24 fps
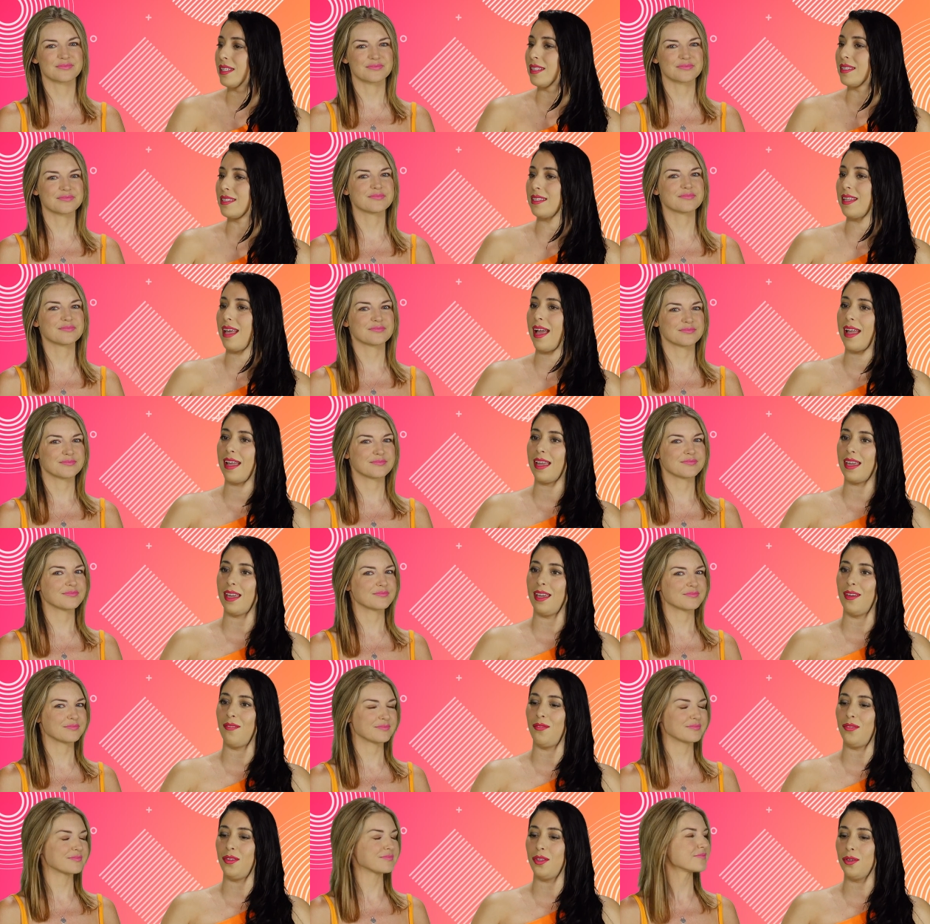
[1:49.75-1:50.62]
Speaker 1: It's like
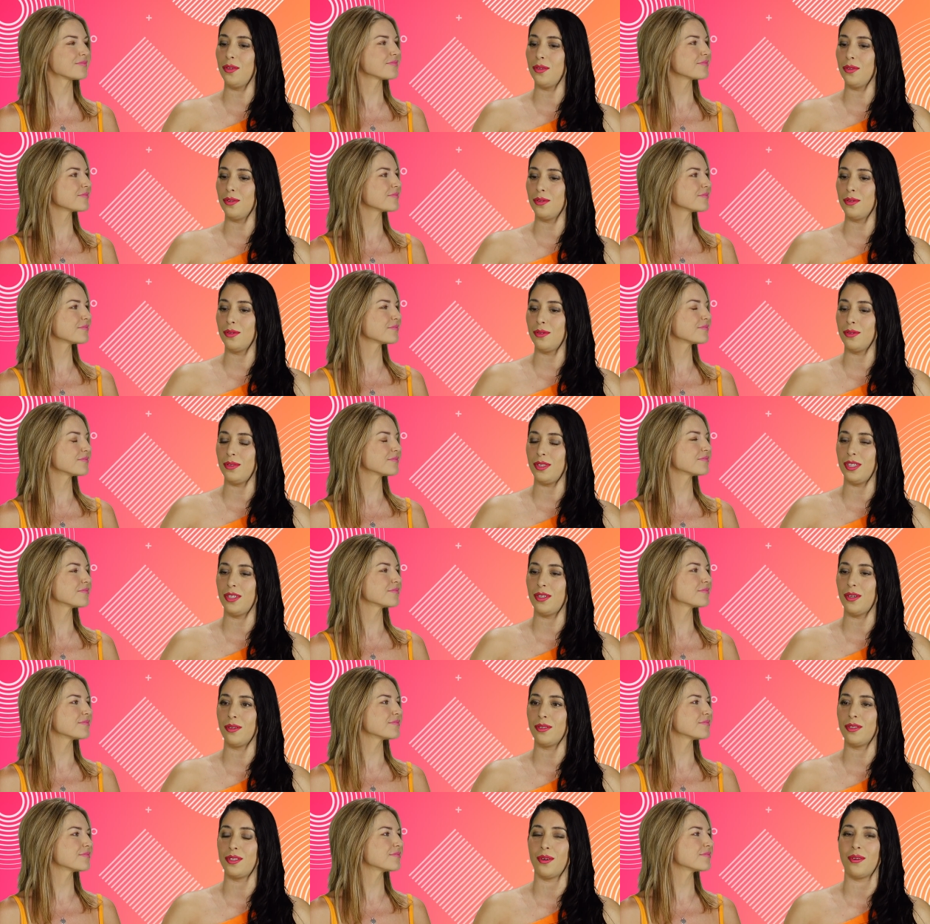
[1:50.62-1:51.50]
if you, you
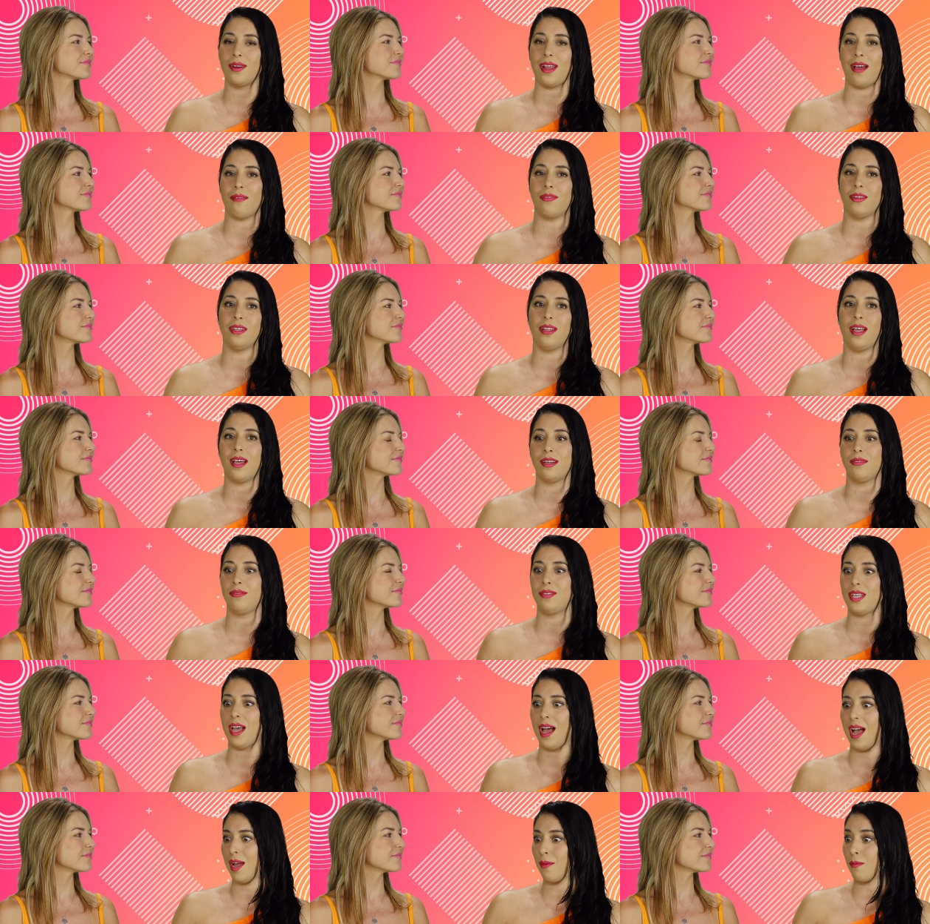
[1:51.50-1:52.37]
know, don't have a lot
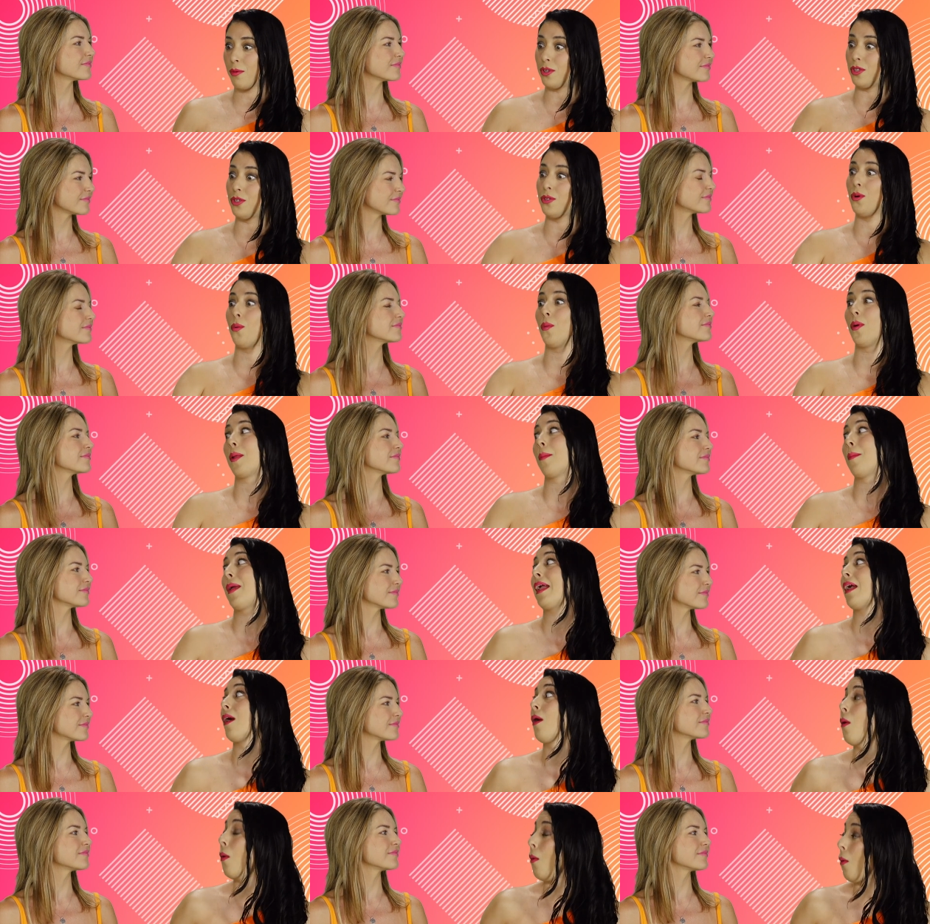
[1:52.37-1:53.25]
of time or you don't want to
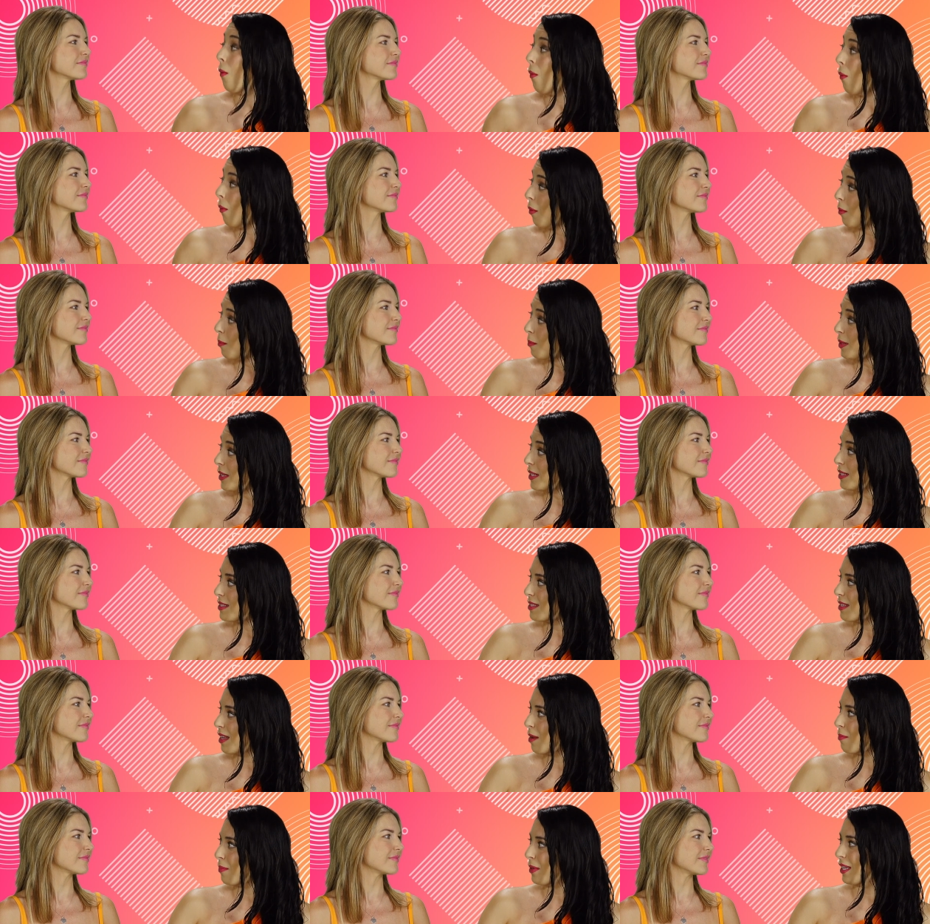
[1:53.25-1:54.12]
make a whole
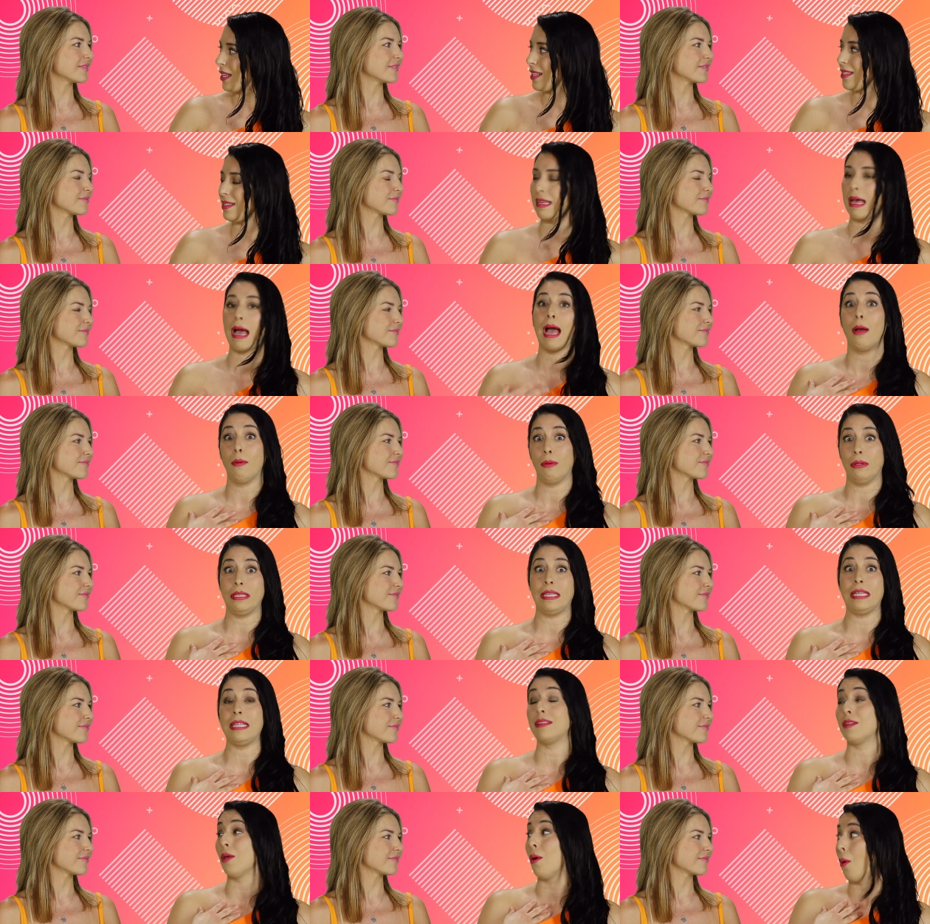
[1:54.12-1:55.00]
pizza, because I will
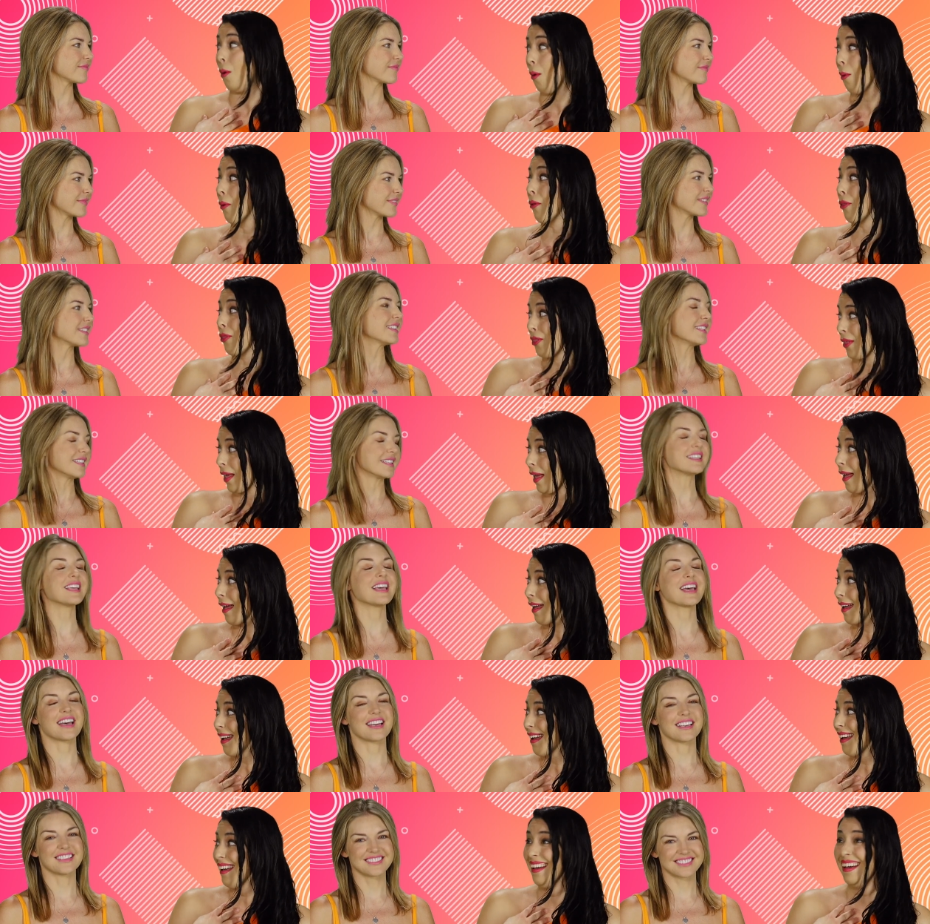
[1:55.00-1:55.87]
eat the whole thing.
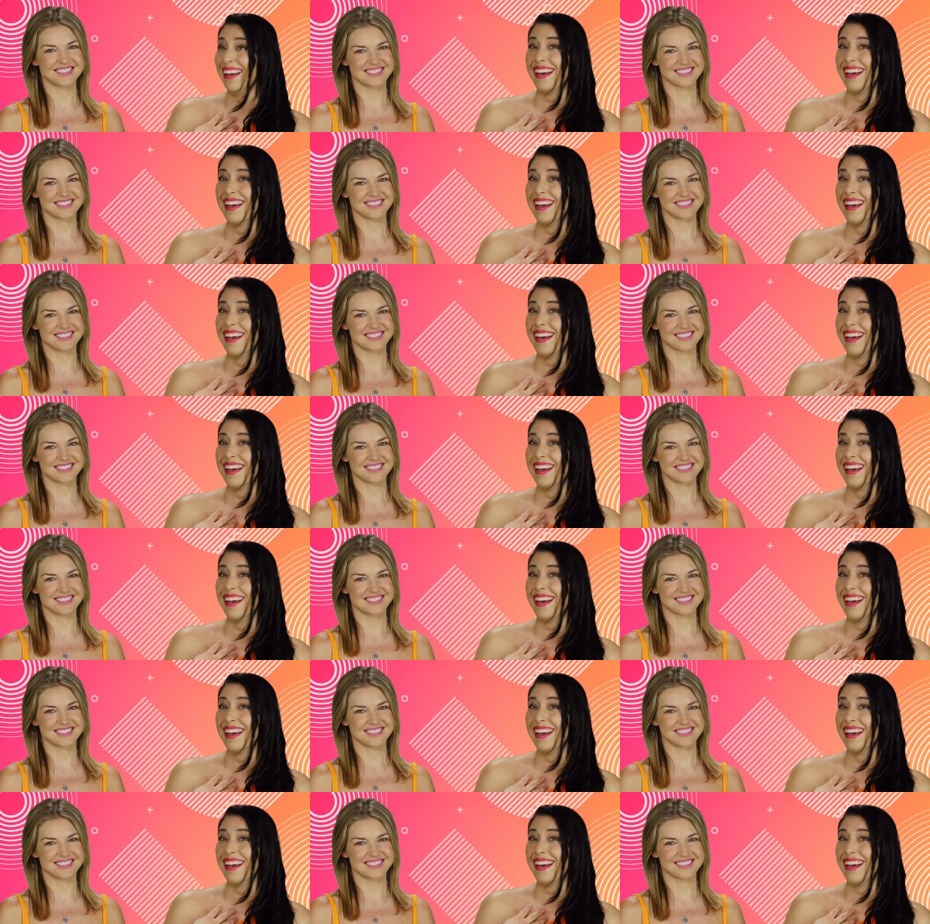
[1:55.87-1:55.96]
Yeah.